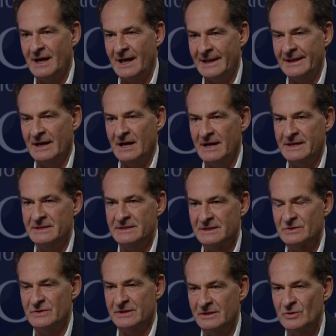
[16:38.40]
aligned
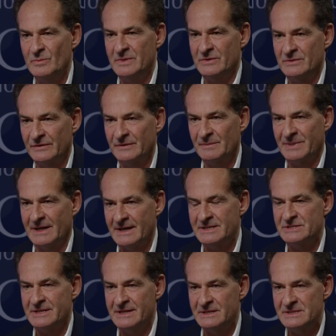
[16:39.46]
critical mineral supply
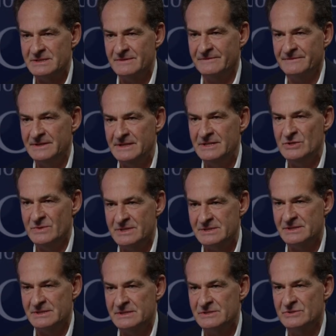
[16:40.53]
chains to feed US
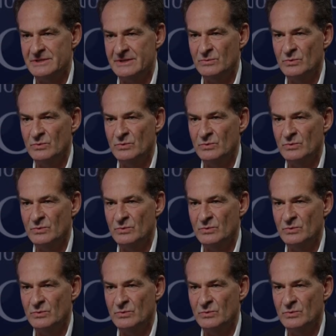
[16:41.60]
industry.